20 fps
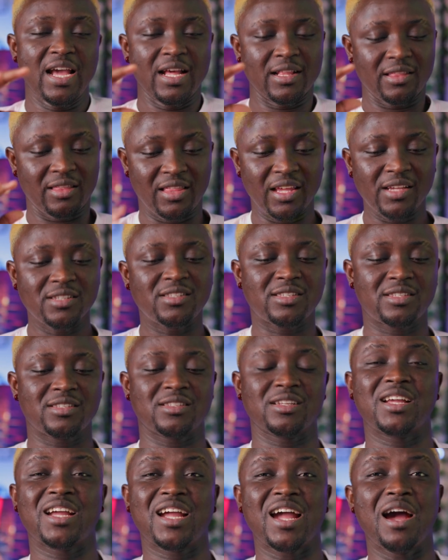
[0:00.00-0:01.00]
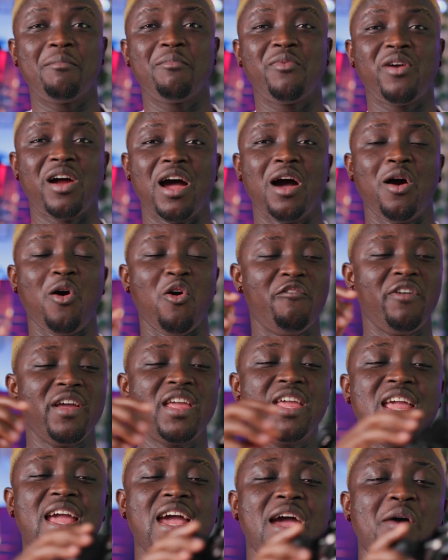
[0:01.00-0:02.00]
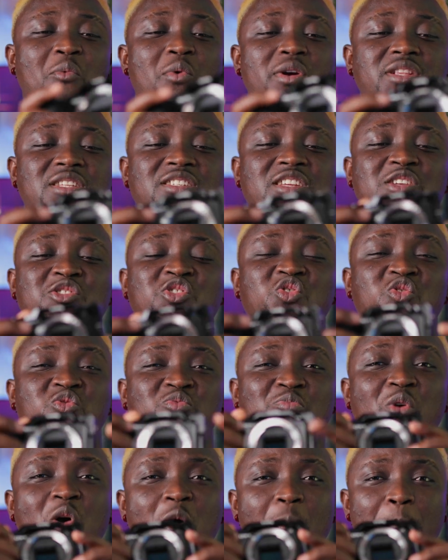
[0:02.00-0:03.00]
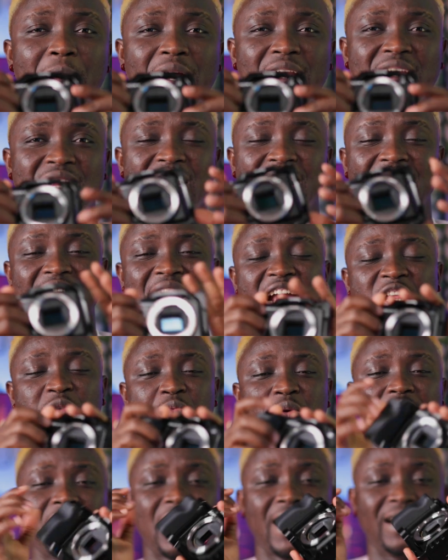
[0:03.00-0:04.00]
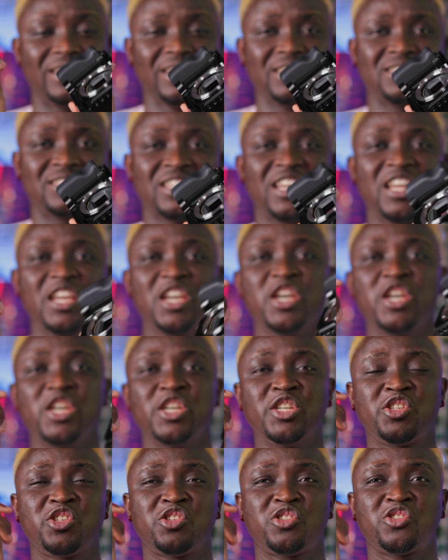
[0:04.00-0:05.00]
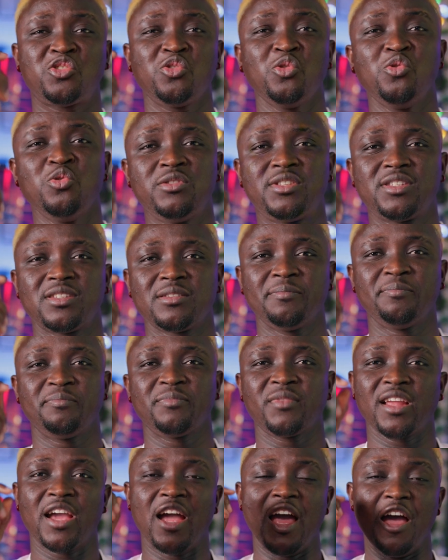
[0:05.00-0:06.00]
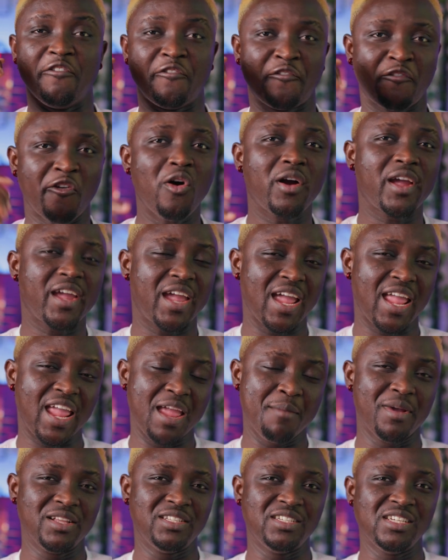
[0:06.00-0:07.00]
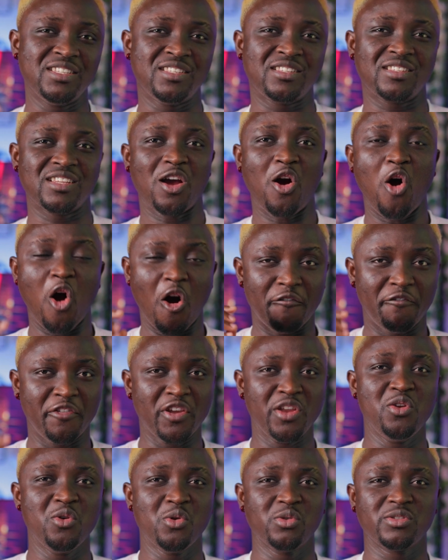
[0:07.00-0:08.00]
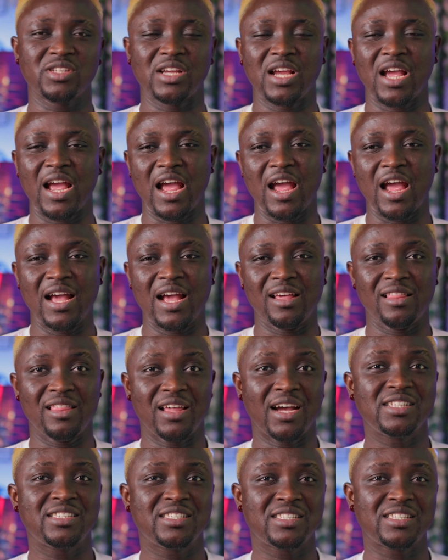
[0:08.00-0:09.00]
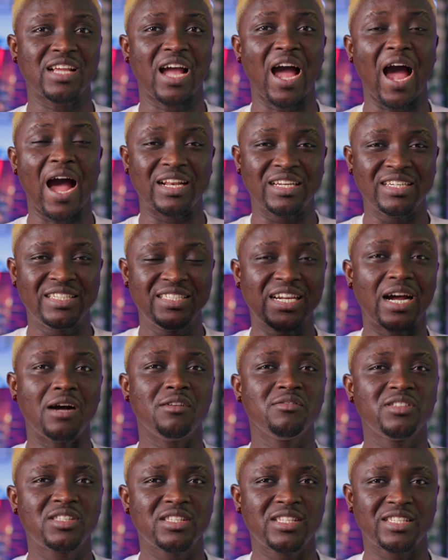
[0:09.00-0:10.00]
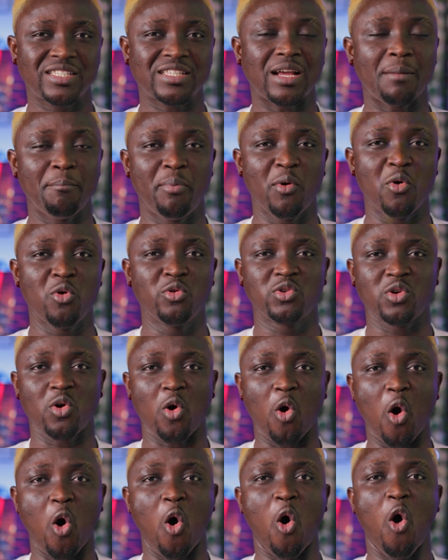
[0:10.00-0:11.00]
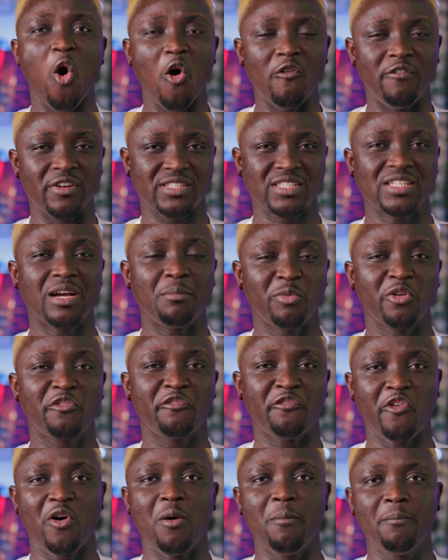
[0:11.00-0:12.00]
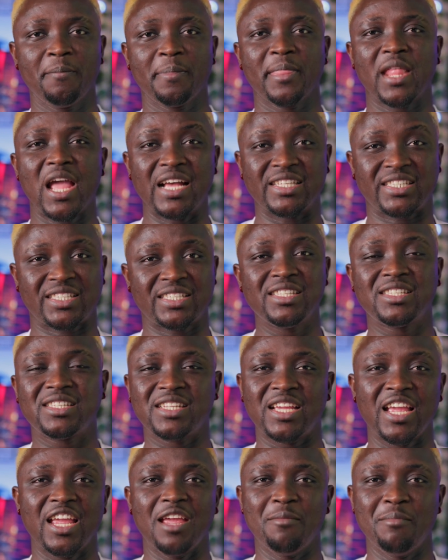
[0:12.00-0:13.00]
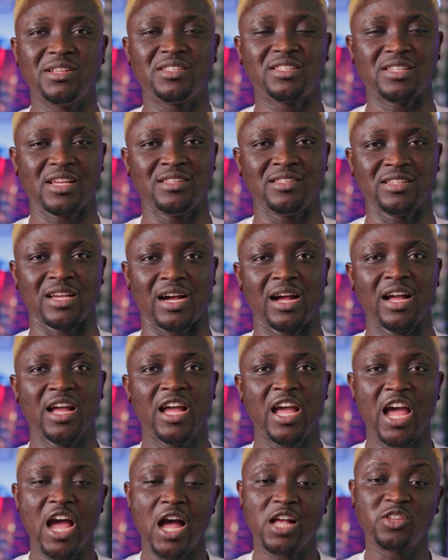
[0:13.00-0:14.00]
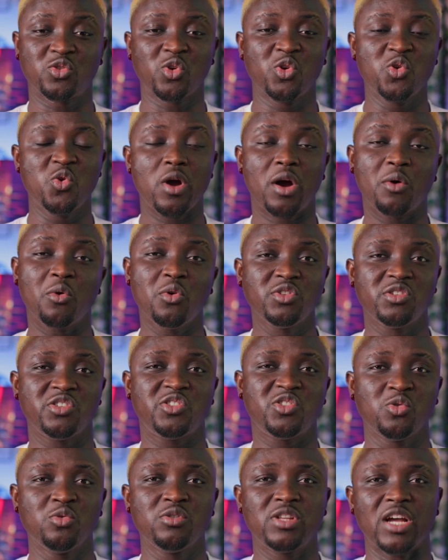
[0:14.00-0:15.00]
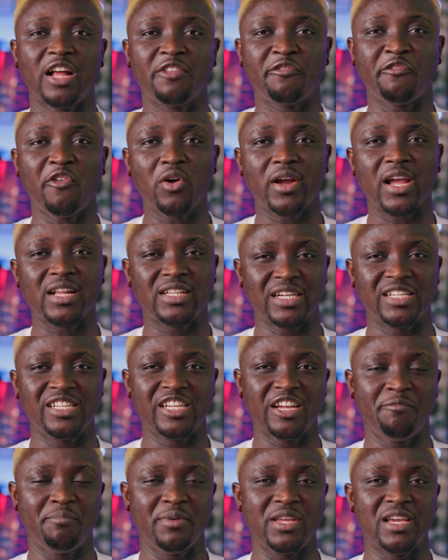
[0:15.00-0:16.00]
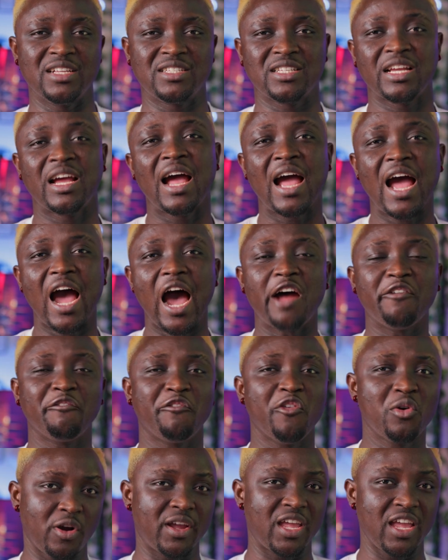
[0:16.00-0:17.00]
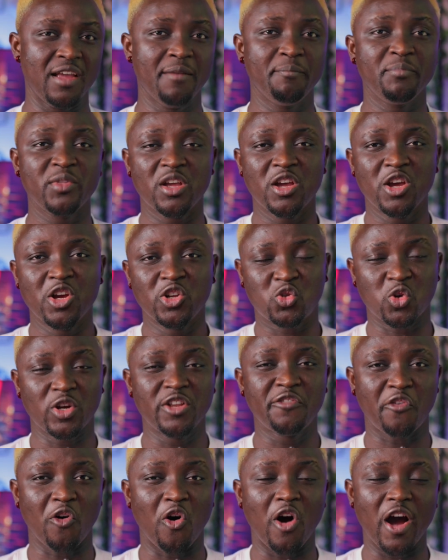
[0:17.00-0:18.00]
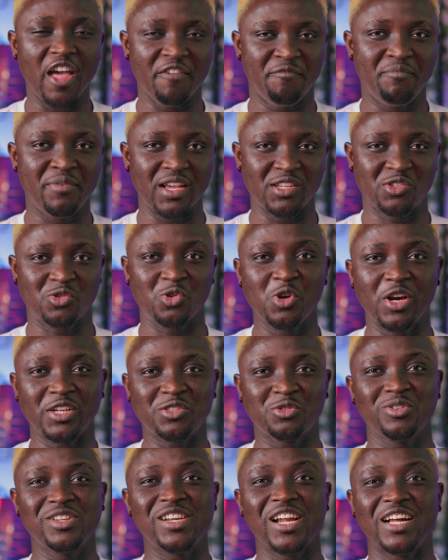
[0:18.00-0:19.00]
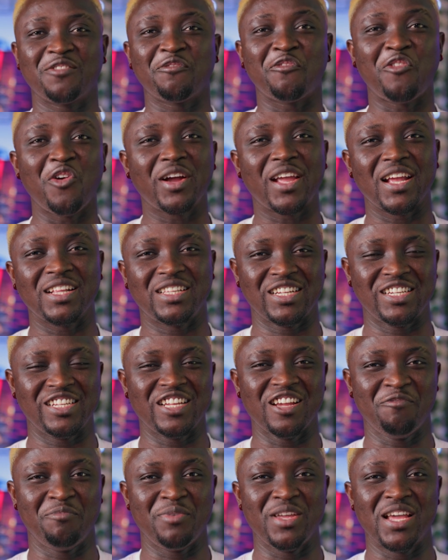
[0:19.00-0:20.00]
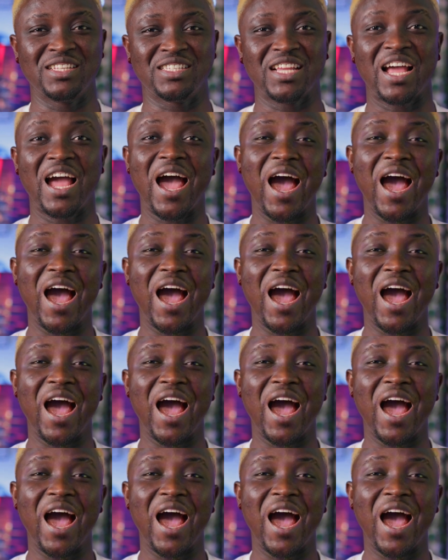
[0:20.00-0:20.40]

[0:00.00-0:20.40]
This camera over here, which is a small body, a lightweight like this, shoots 4K images of videos that are down sampled or oversampled from a 6K image sensor, and so you are going to shoot at 4K 30 fps and 4K 24 fps. So you are shooting at 4K 30 fps